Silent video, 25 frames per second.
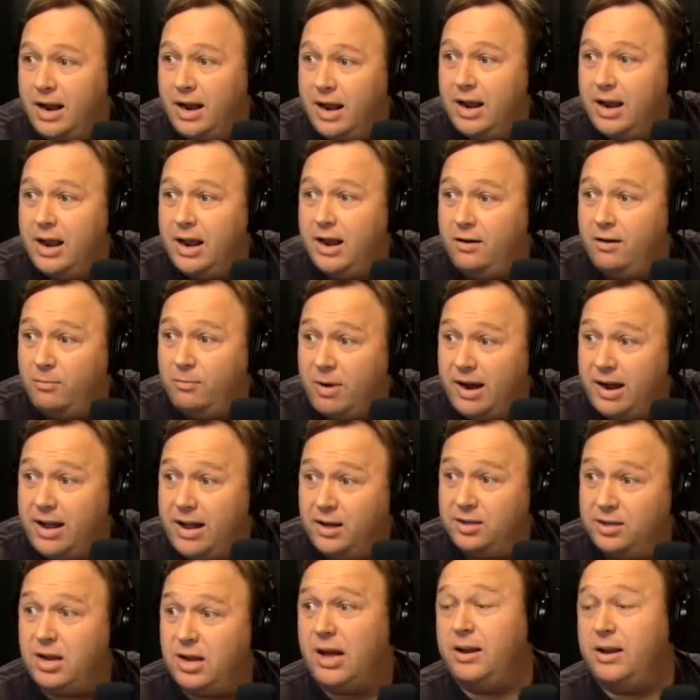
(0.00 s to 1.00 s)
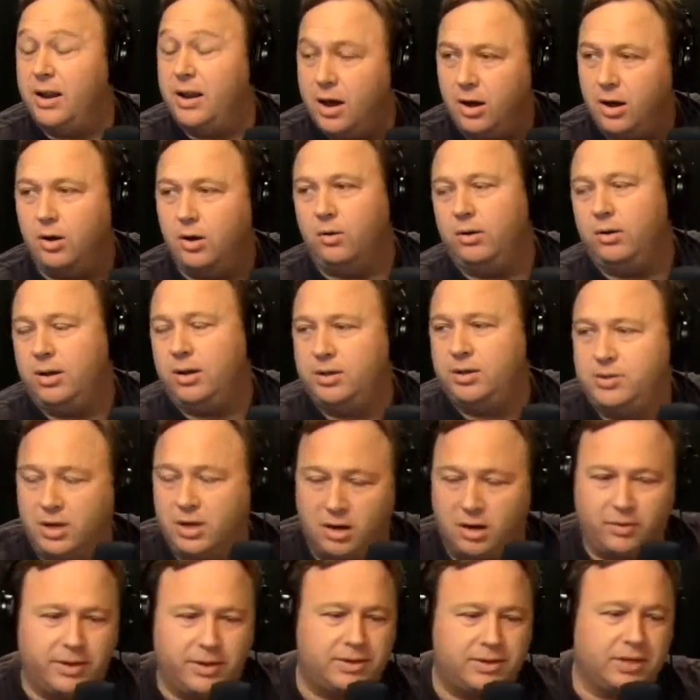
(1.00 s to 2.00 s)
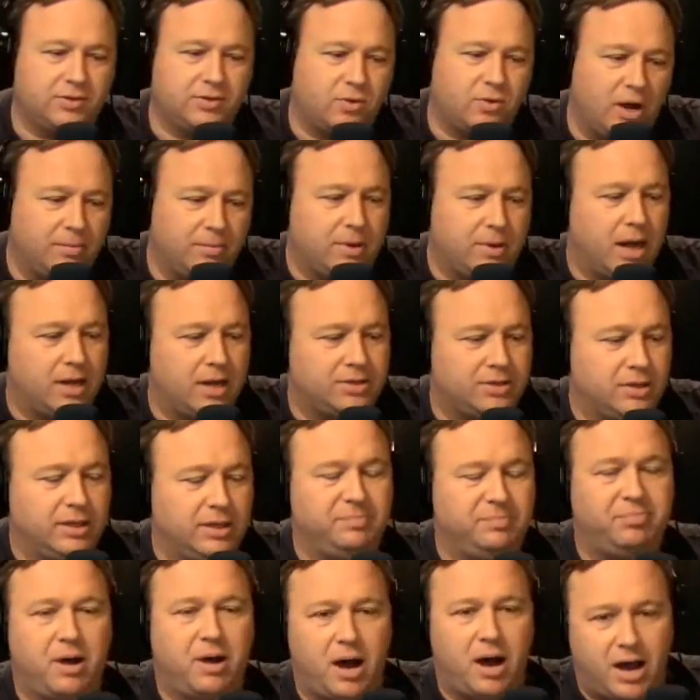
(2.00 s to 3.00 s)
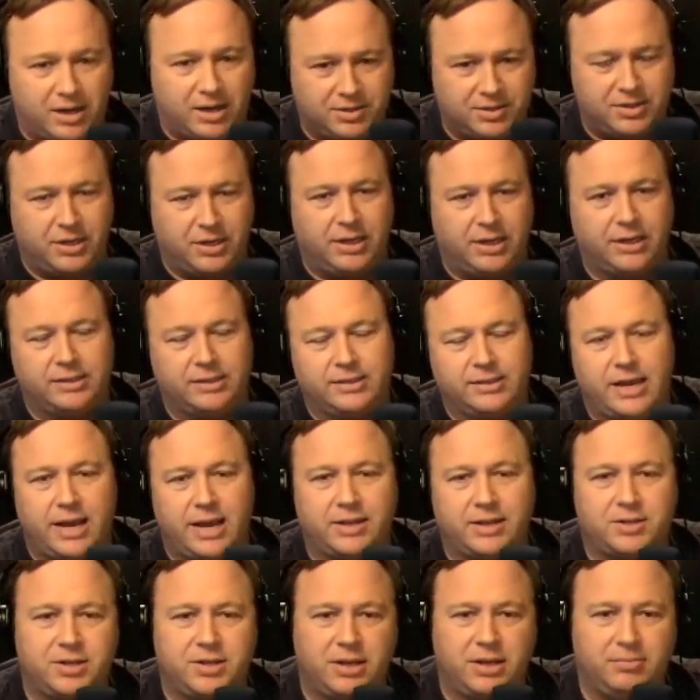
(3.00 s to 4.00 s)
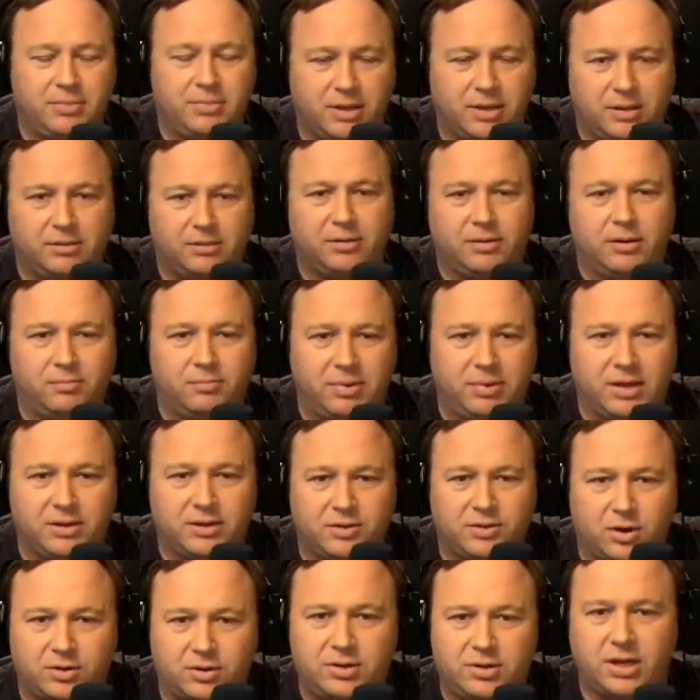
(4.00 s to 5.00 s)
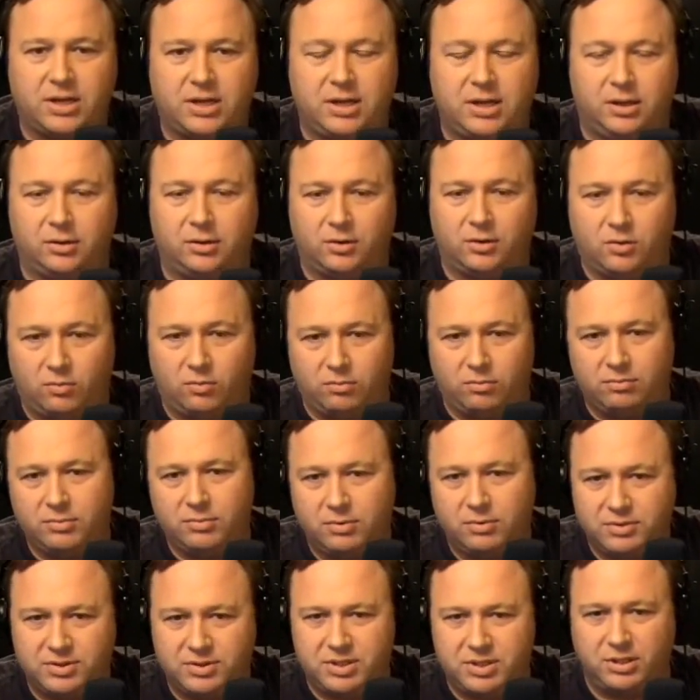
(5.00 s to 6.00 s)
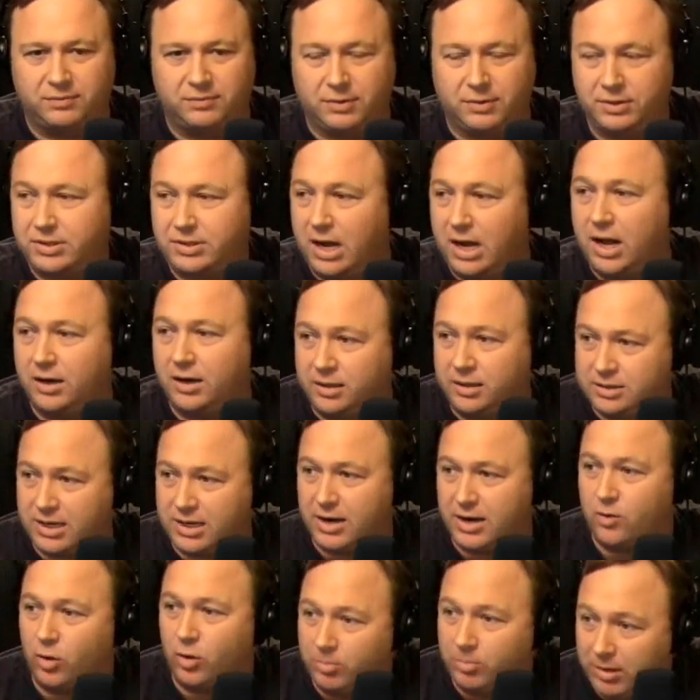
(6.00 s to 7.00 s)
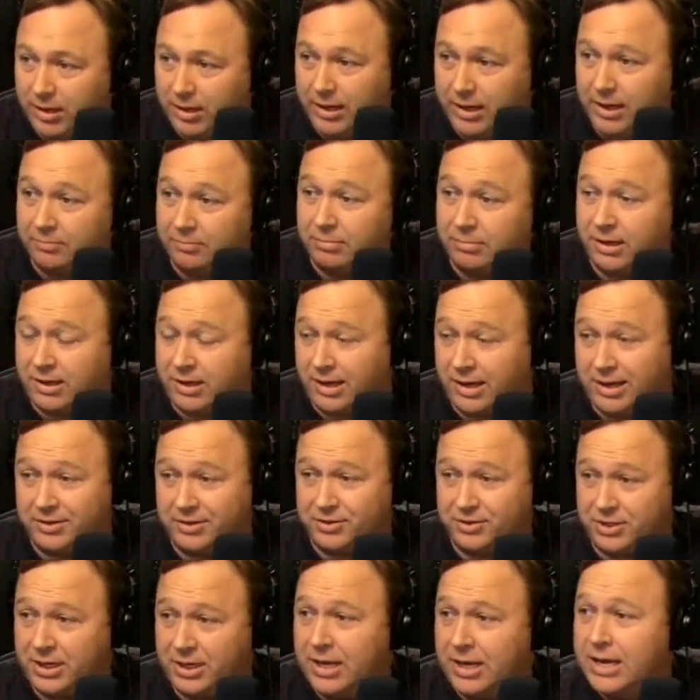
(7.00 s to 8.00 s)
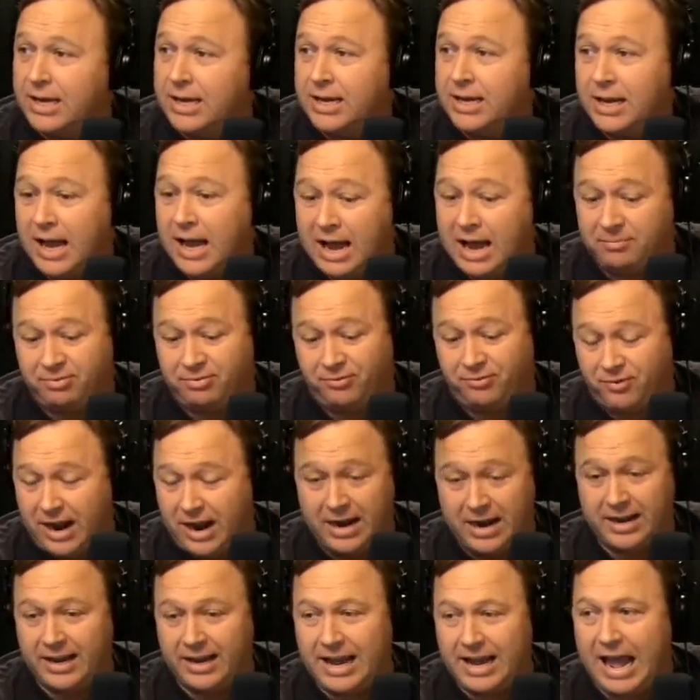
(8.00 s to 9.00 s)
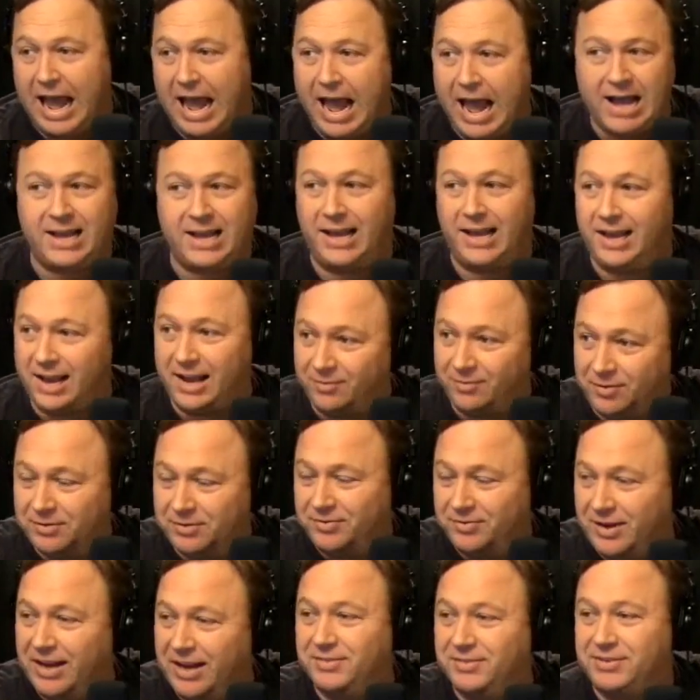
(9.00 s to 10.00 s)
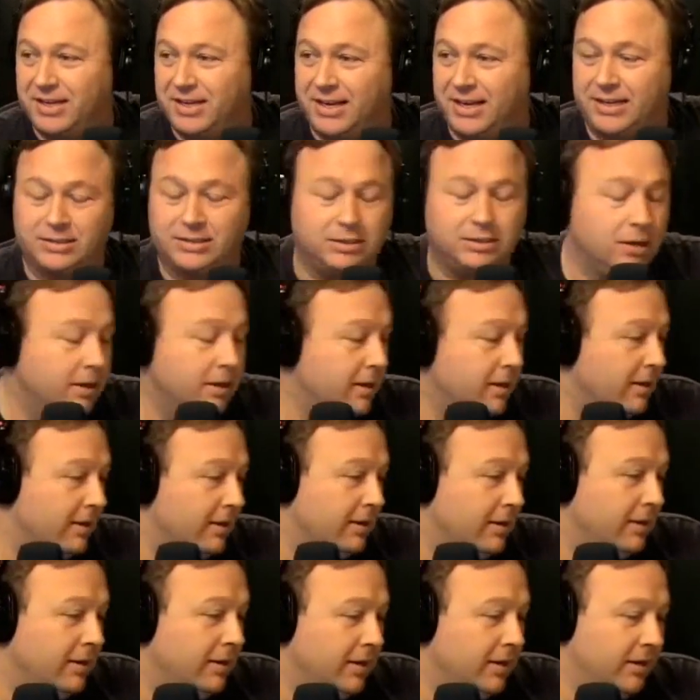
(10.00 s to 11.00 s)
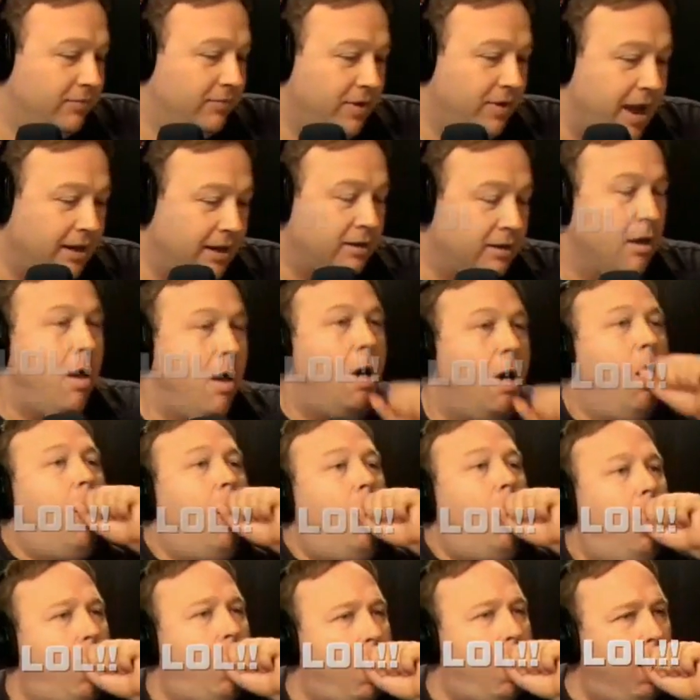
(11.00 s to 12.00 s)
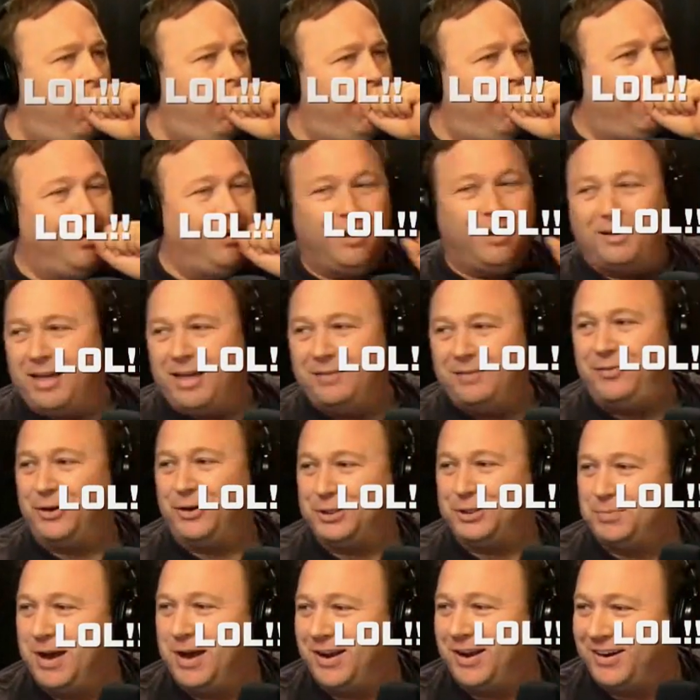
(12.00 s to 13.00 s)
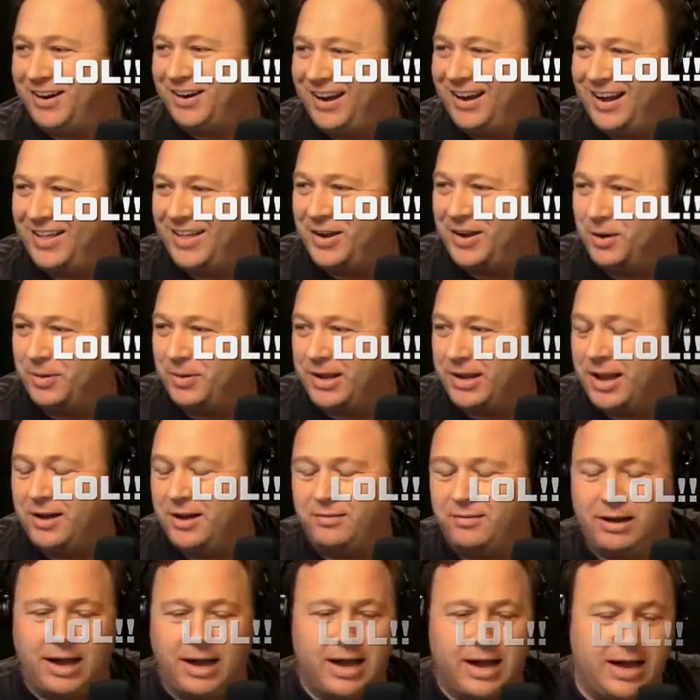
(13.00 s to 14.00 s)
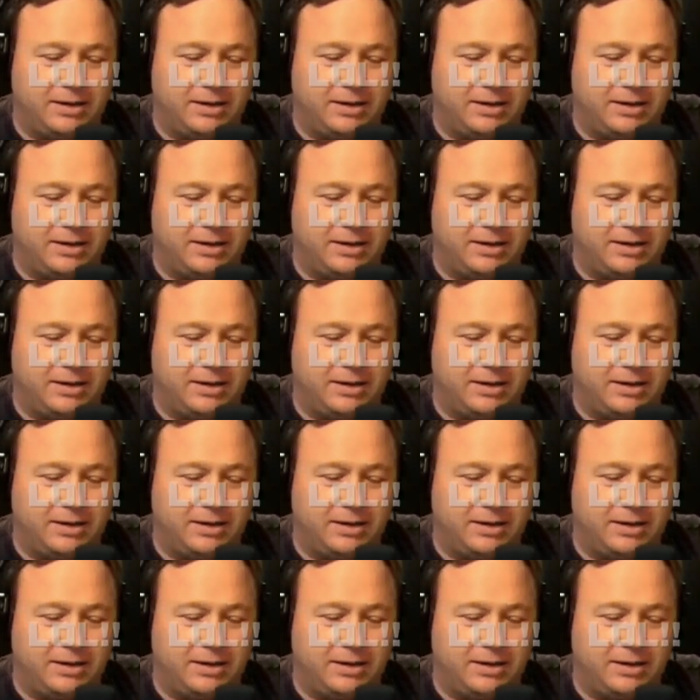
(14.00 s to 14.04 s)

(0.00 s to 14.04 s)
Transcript: And everybody else I know. So that's why I'm constantly pausing and can't seem to be as articulate or silver-tongued as I normally am because I'm fighting hacking every 5 seconds. In fact, that feels better. There we go.